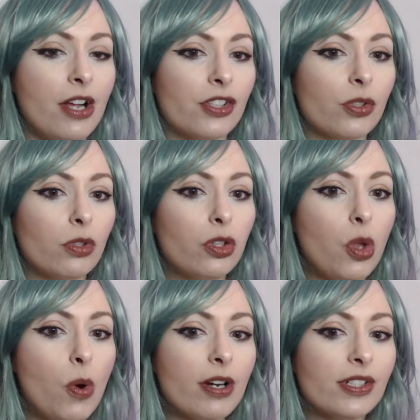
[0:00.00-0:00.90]
So
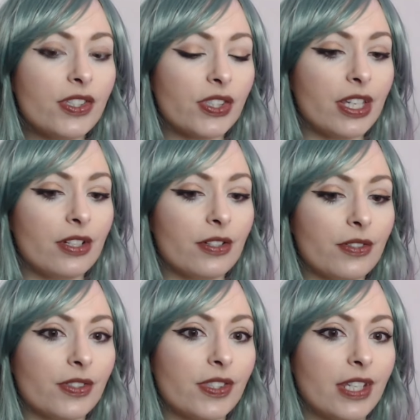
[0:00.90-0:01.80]
Lord
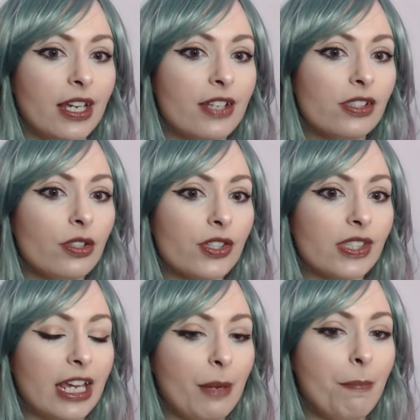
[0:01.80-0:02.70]
Skills is looks
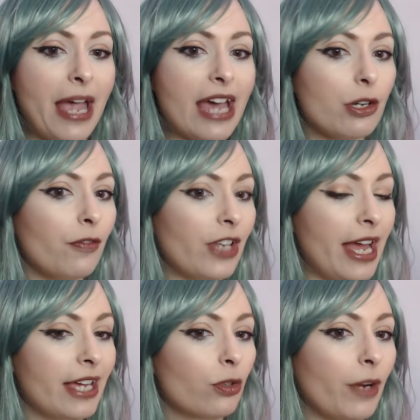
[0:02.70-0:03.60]
like a battle flag,